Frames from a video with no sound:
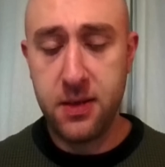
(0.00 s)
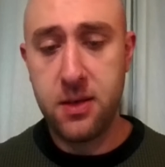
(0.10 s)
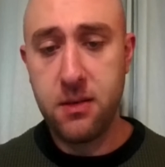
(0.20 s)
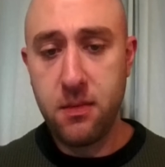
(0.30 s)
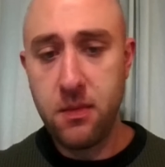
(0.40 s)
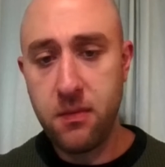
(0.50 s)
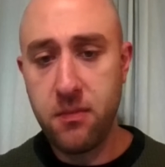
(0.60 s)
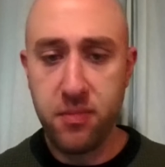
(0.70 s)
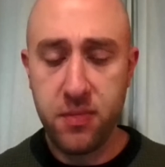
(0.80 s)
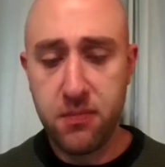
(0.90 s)
in
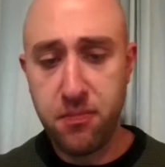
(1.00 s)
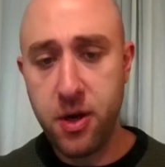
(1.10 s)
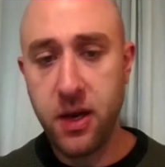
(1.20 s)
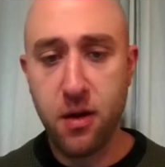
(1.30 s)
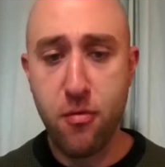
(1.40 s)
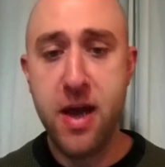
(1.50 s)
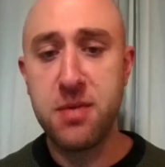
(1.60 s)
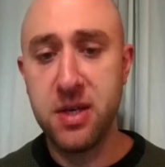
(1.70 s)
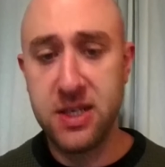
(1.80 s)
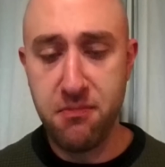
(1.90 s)
putting an
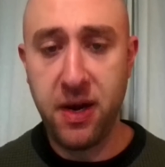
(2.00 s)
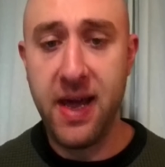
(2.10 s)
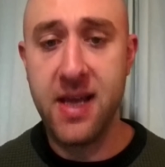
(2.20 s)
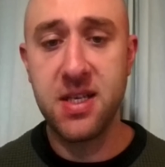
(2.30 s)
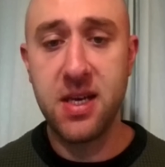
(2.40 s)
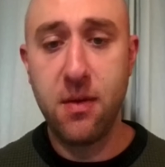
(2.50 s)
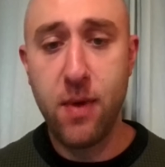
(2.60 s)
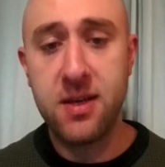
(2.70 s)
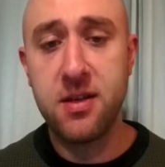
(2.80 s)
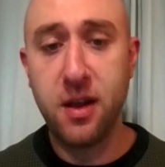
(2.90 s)
arrangement in place, and he
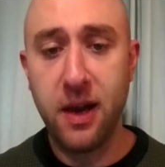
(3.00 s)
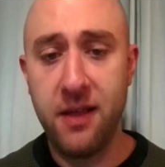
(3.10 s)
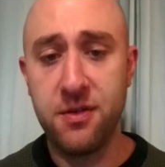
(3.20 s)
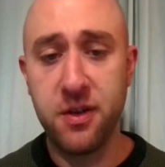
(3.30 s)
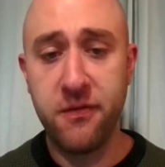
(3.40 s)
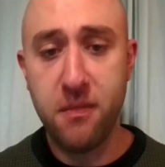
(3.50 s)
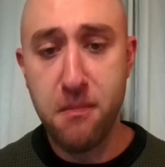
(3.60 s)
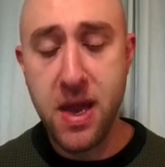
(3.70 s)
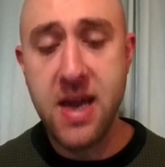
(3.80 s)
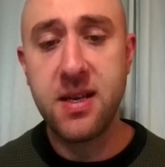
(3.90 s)
went to the lengths of
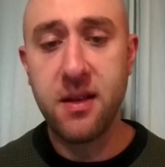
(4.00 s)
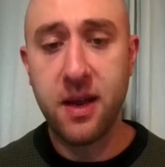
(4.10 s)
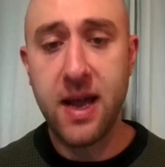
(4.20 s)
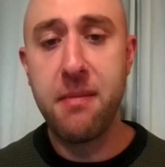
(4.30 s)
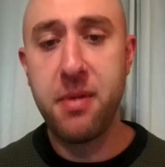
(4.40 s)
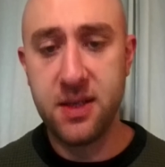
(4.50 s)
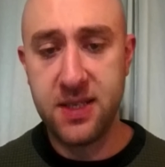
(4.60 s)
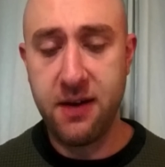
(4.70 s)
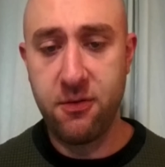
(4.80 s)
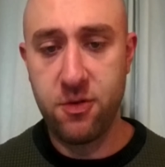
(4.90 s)
meeting the Cabinet
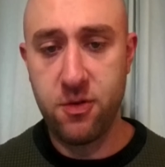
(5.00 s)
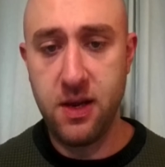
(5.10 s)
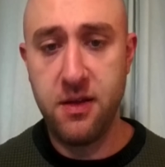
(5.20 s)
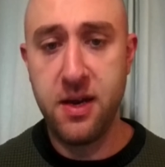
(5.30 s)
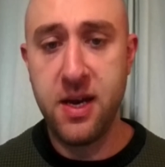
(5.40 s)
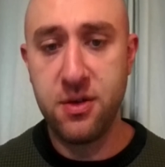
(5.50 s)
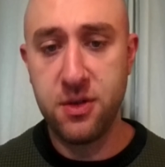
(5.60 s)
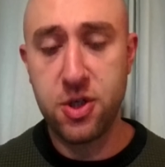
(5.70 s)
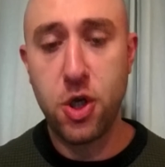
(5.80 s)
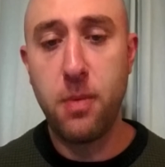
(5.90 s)
Secretary, the
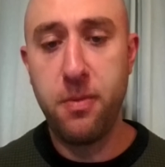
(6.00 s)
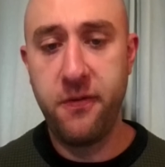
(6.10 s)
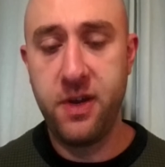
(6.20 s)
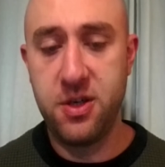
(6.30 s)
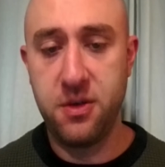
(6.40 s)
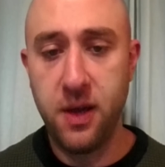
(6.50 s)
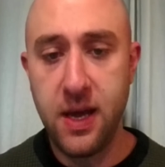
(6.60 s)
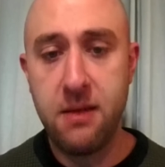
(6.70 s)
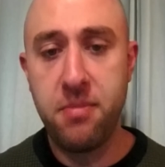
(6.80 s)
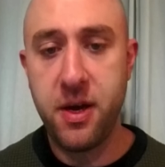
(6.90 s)
nation's top
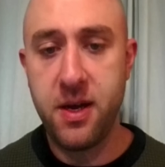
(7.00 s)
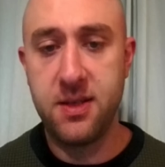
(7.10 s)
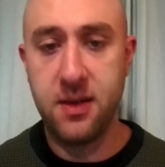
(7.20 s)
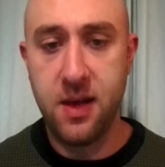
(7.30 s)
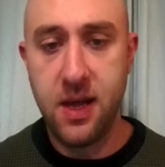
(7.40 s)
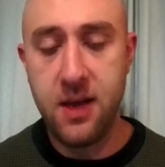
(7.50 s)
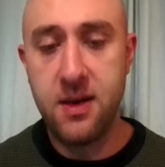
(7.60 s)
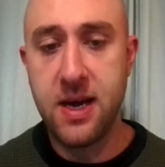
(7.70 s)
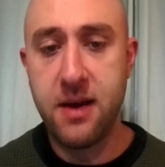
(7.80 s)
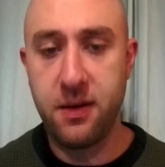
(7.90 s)
official, in person
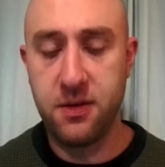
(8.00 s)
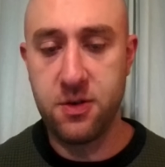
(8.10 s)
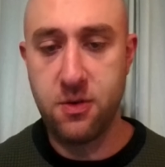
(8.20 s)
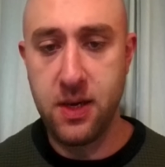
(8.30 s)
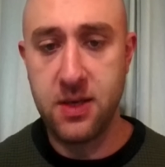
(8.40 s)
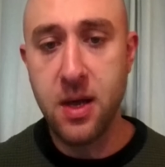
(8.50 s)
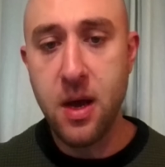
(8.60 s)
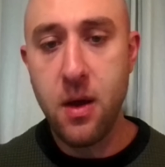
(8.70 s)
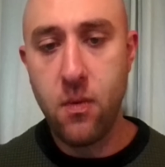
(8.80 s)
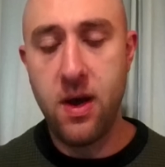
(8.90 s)
in Downing Street,
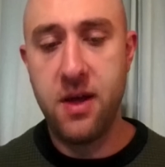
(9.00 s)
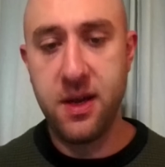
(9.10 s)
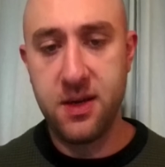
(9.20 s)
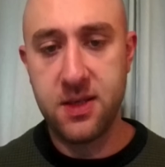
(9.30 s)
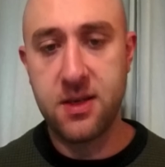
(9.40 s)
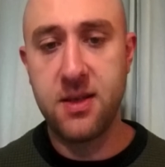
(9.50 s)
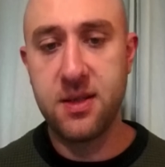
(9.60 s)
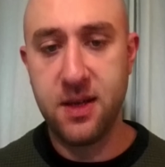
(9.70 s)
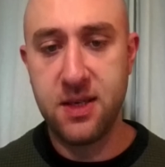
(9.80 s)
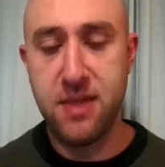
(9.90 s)
where they
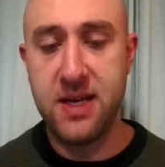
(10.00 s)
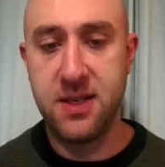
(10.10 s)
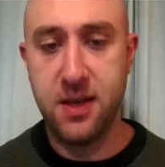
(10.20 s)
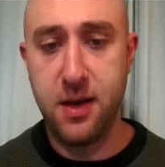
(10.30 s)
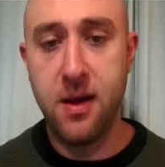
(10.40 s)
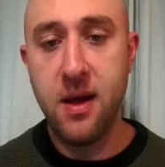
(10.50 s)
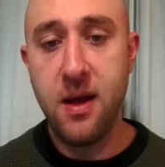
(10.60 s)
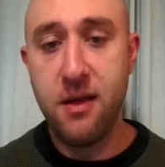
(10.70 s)
discussed this matter.